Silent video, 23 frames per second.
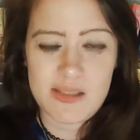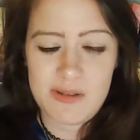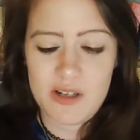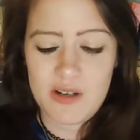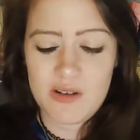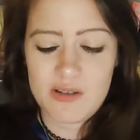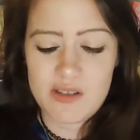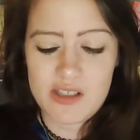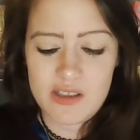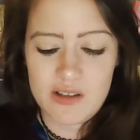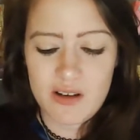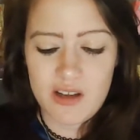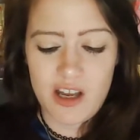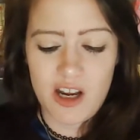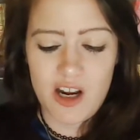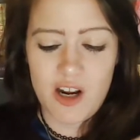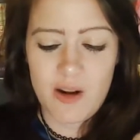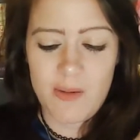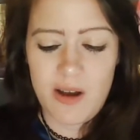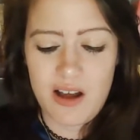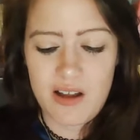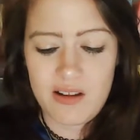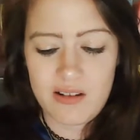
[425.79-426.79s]
We don't still care
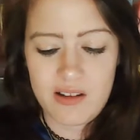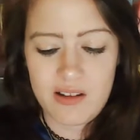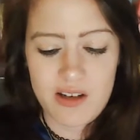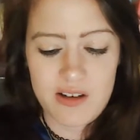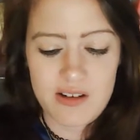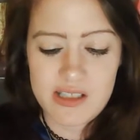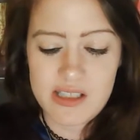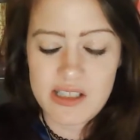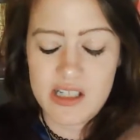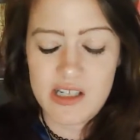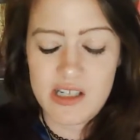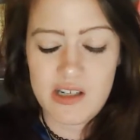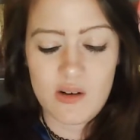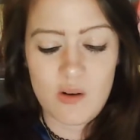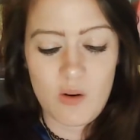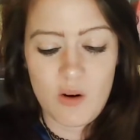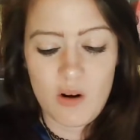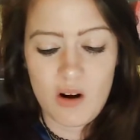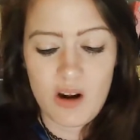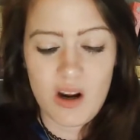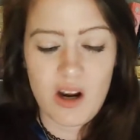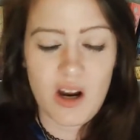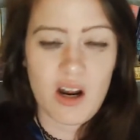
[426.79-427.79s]
about literacy,
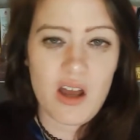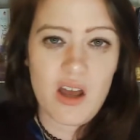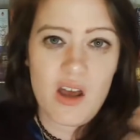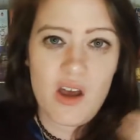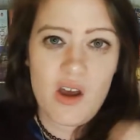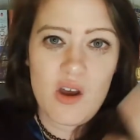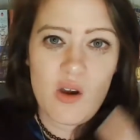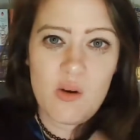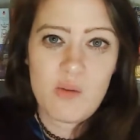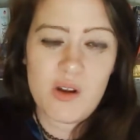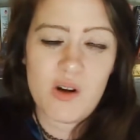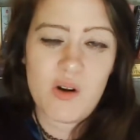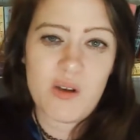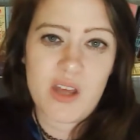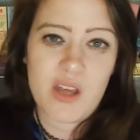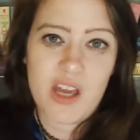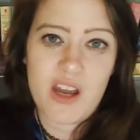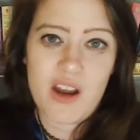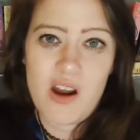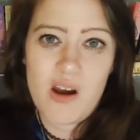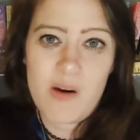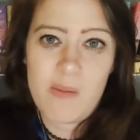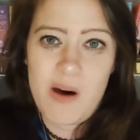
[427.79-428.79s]
or we don't
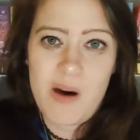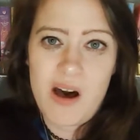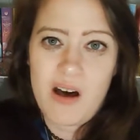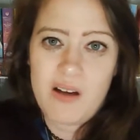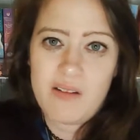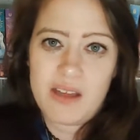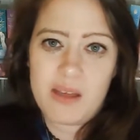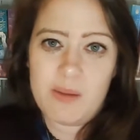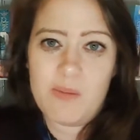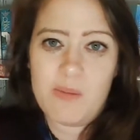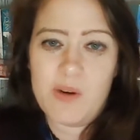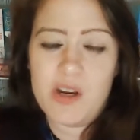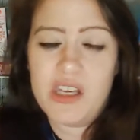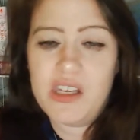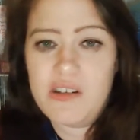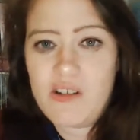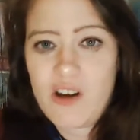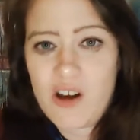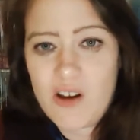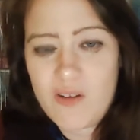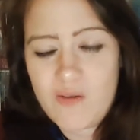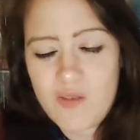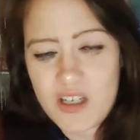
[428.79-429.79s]
care about bringing
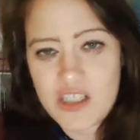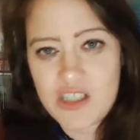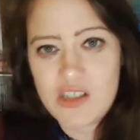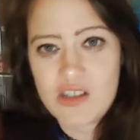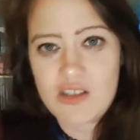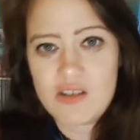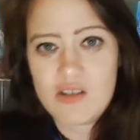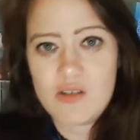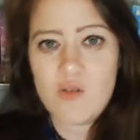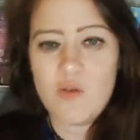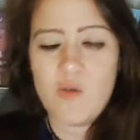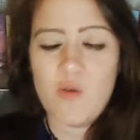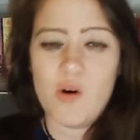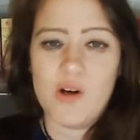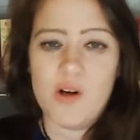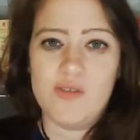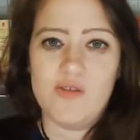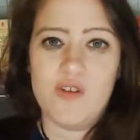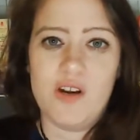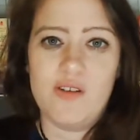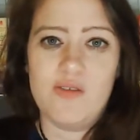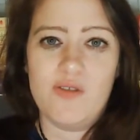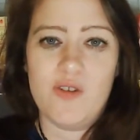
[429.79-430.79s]
nonfiction to the
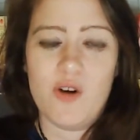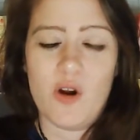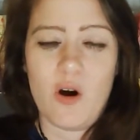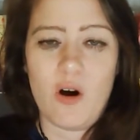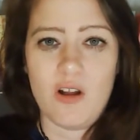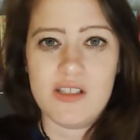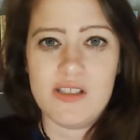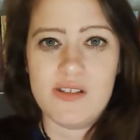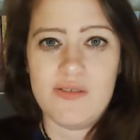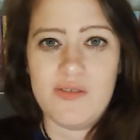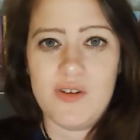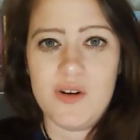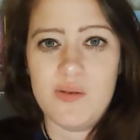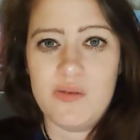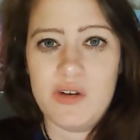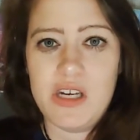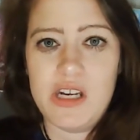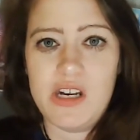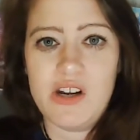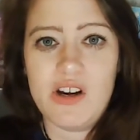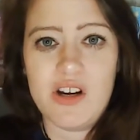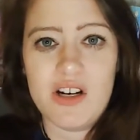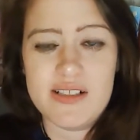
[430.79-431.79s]
forefront for all different
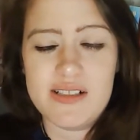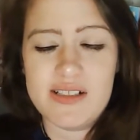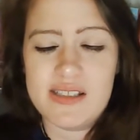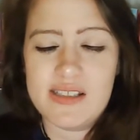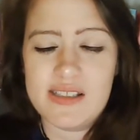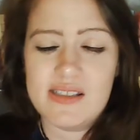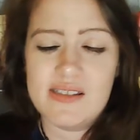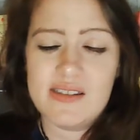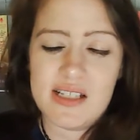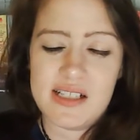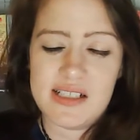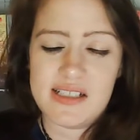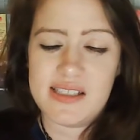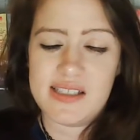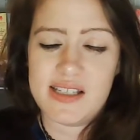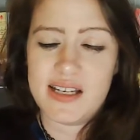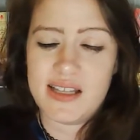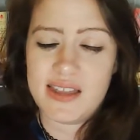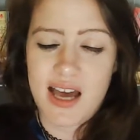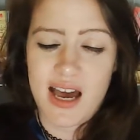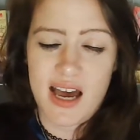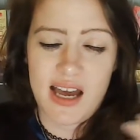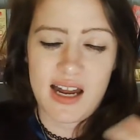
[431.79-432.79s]
readers, things
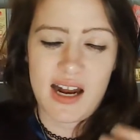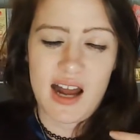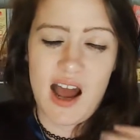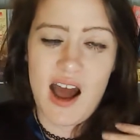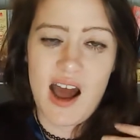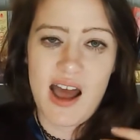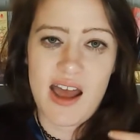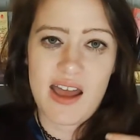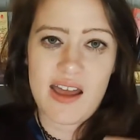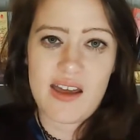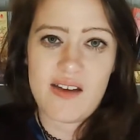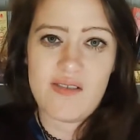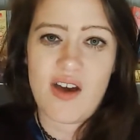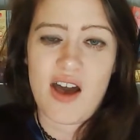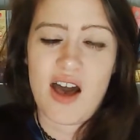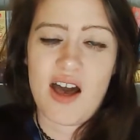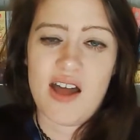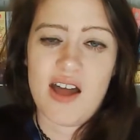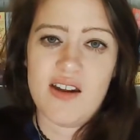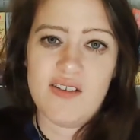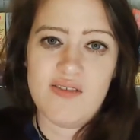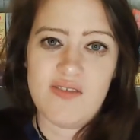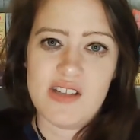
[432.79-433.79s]
like that. I have
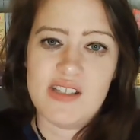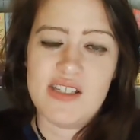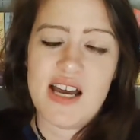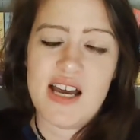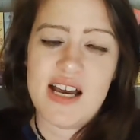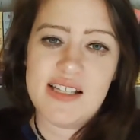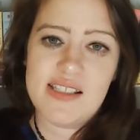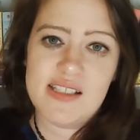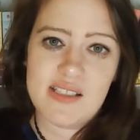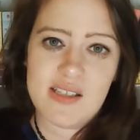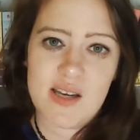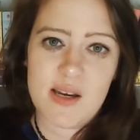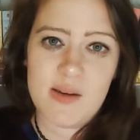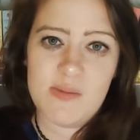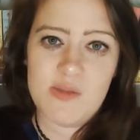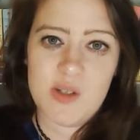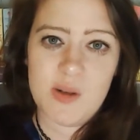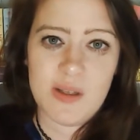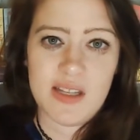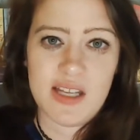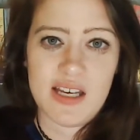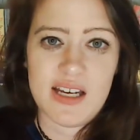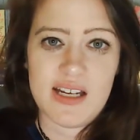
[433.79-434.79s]
had a fantastic time
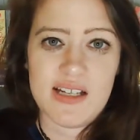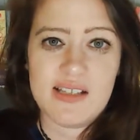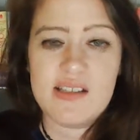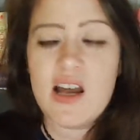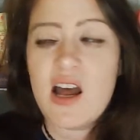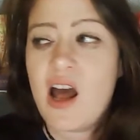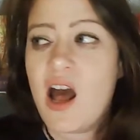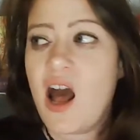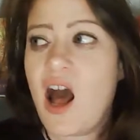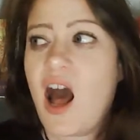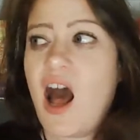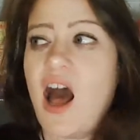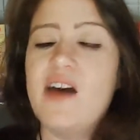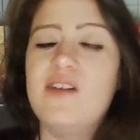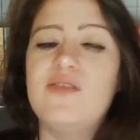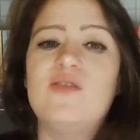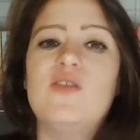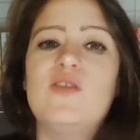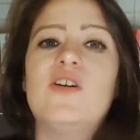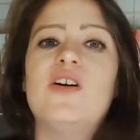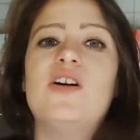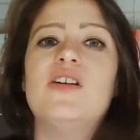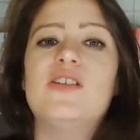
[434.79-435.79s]
doing this. I've
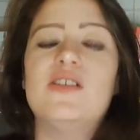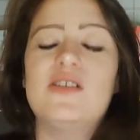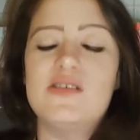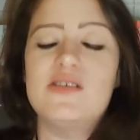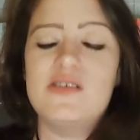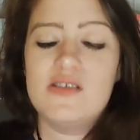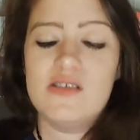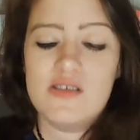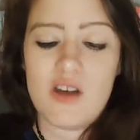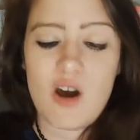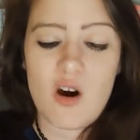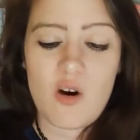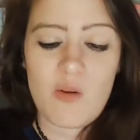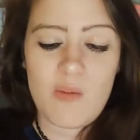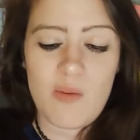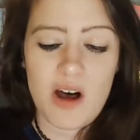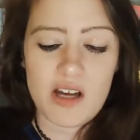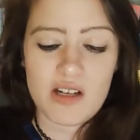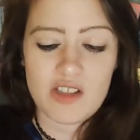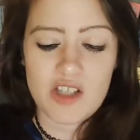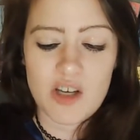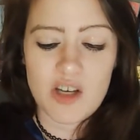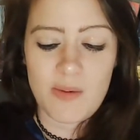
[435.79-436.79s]
learned so
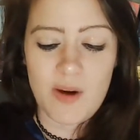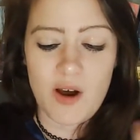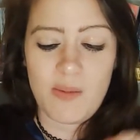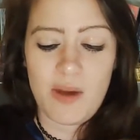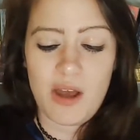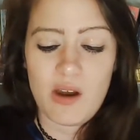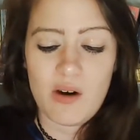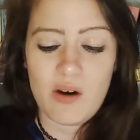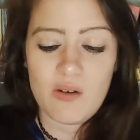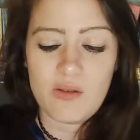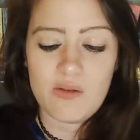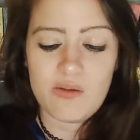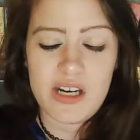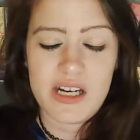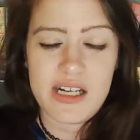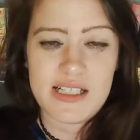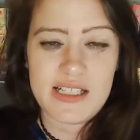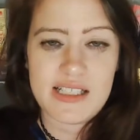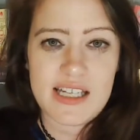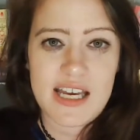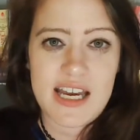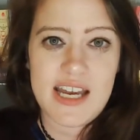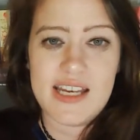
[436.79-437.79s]
much about my own
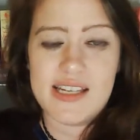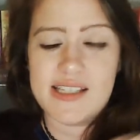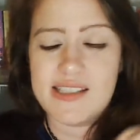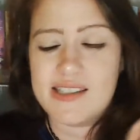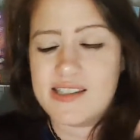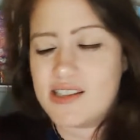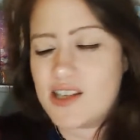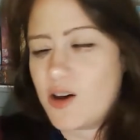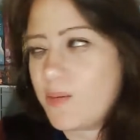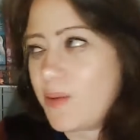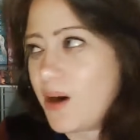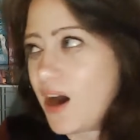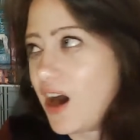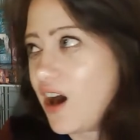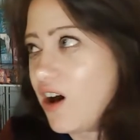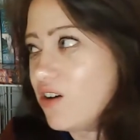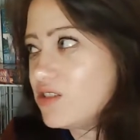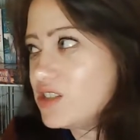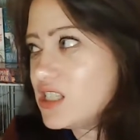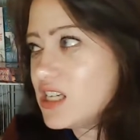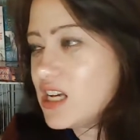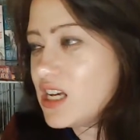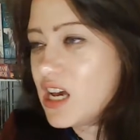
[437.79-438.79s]
reading tastes,
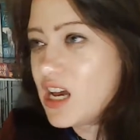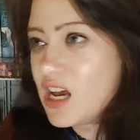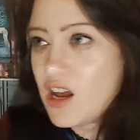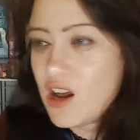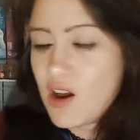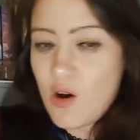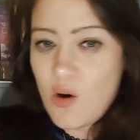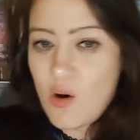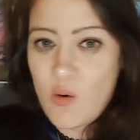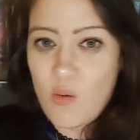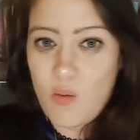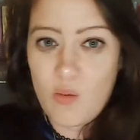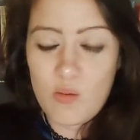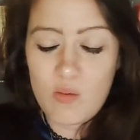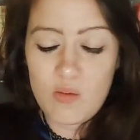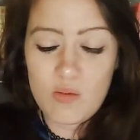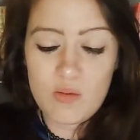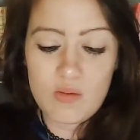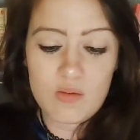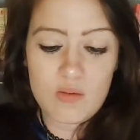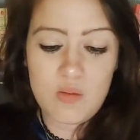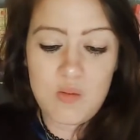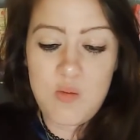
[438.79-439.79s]
about
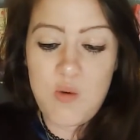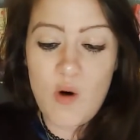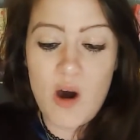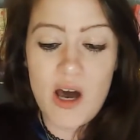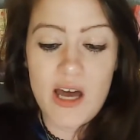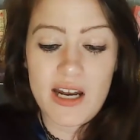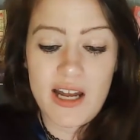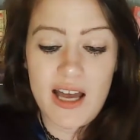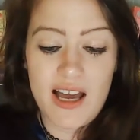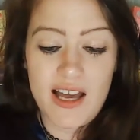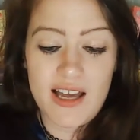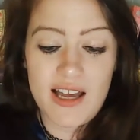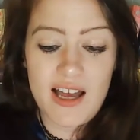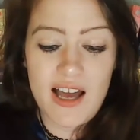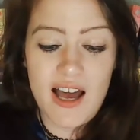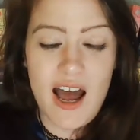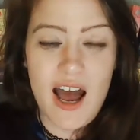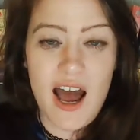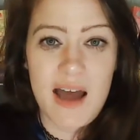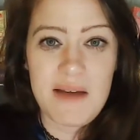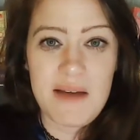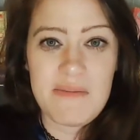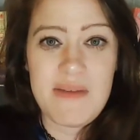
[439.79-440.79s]
what
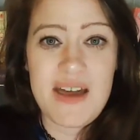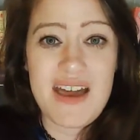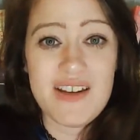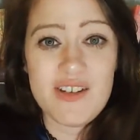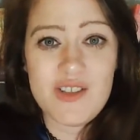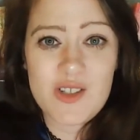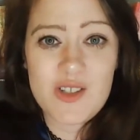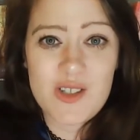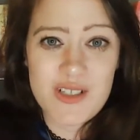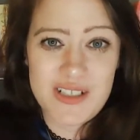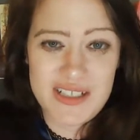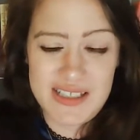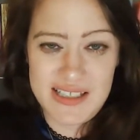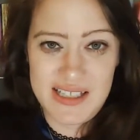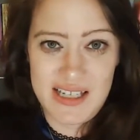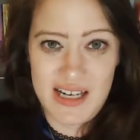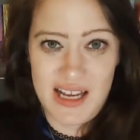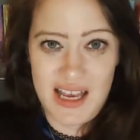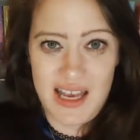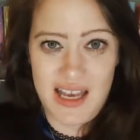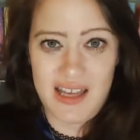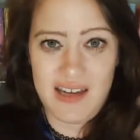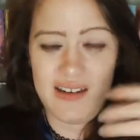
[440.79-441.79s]
I'm interested
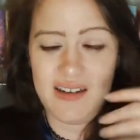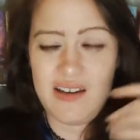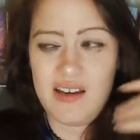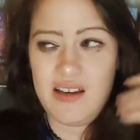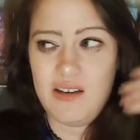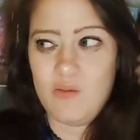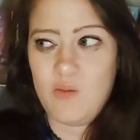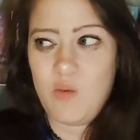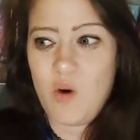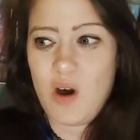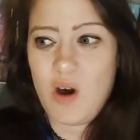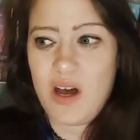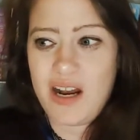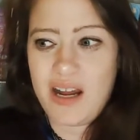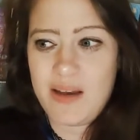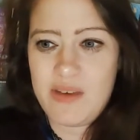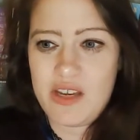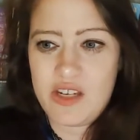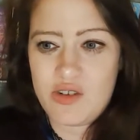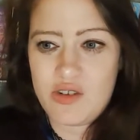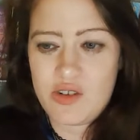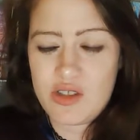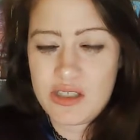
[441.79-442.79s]
in and what I'm
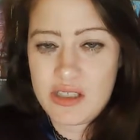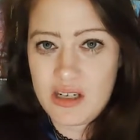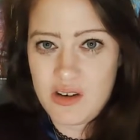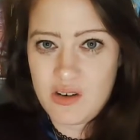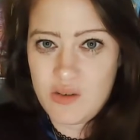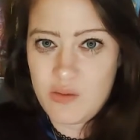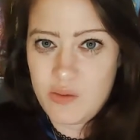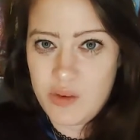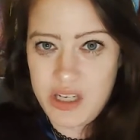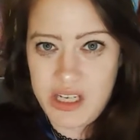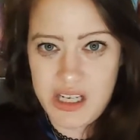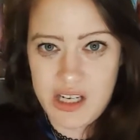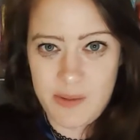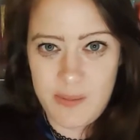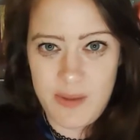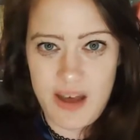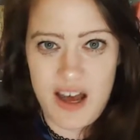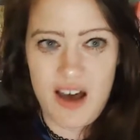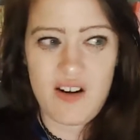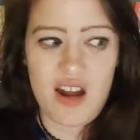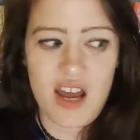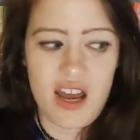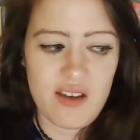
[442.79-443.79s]
interested in reading
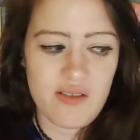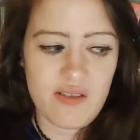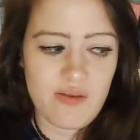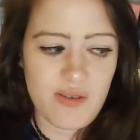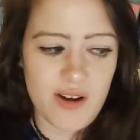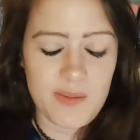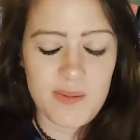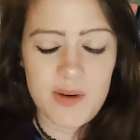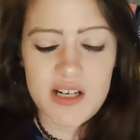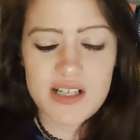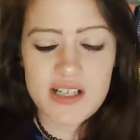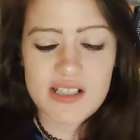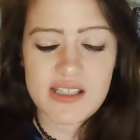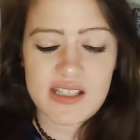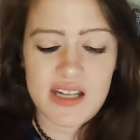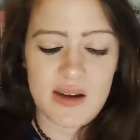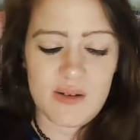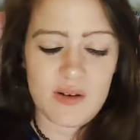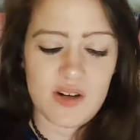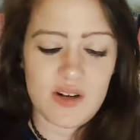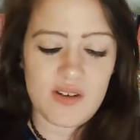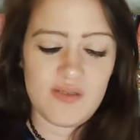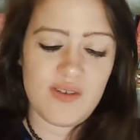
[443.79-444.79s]
about. I've read books that
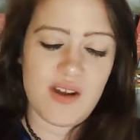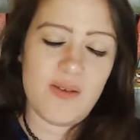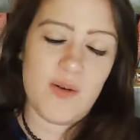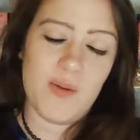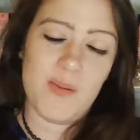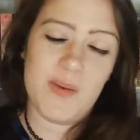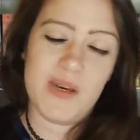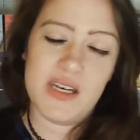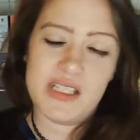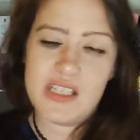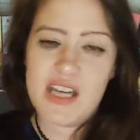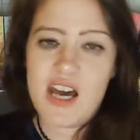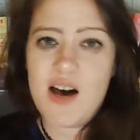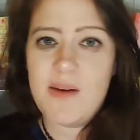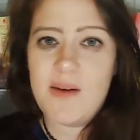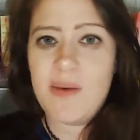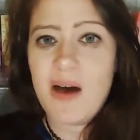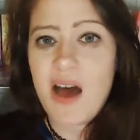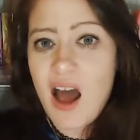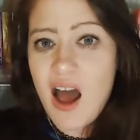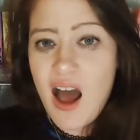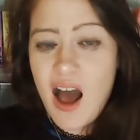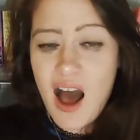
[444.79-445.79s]
I would have never picked
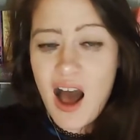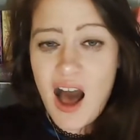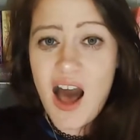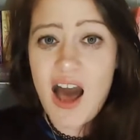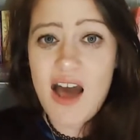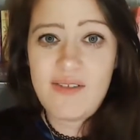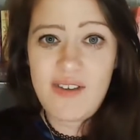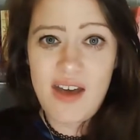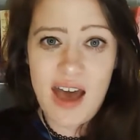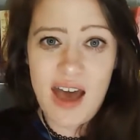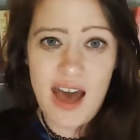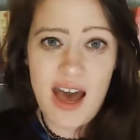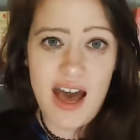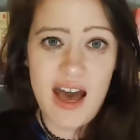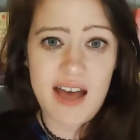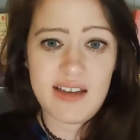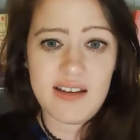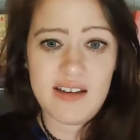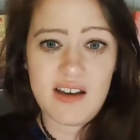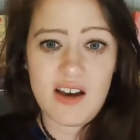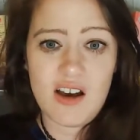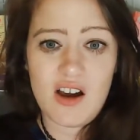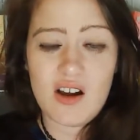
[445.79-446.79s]
up. I've
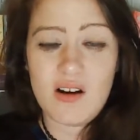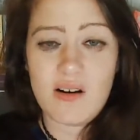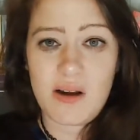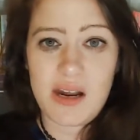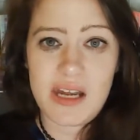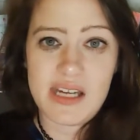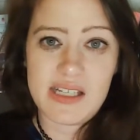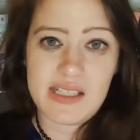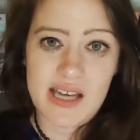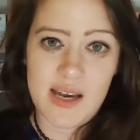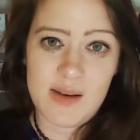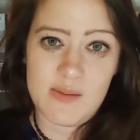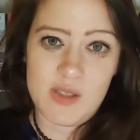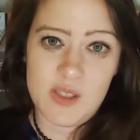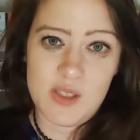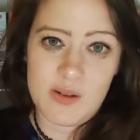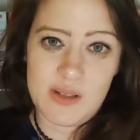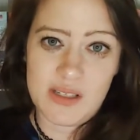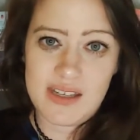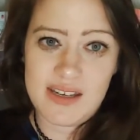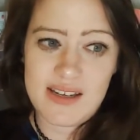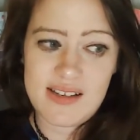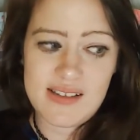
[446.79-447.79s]
had a great time
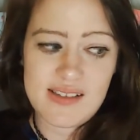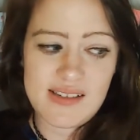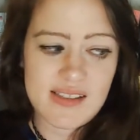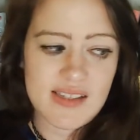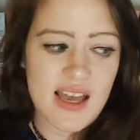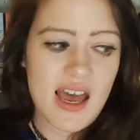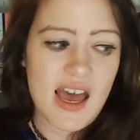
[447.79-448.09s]
doing this.